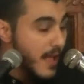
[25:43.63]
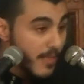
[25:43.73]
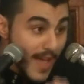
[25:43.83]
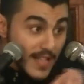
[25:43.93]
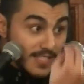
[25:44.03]

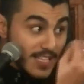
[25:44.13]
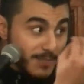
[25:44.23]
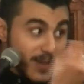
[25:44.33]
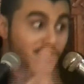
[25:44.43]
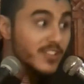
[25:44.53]
That's a
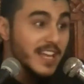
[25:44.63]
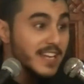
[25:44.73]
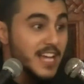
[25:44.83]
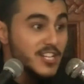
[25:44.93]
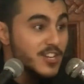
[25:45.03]
special
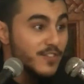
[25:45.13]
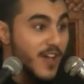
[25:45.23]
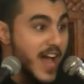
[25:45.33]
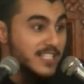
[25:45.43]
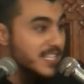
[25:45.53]
connection if you
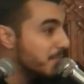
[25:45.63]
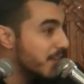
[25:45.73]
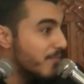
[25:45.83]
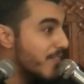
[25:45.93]
ask me.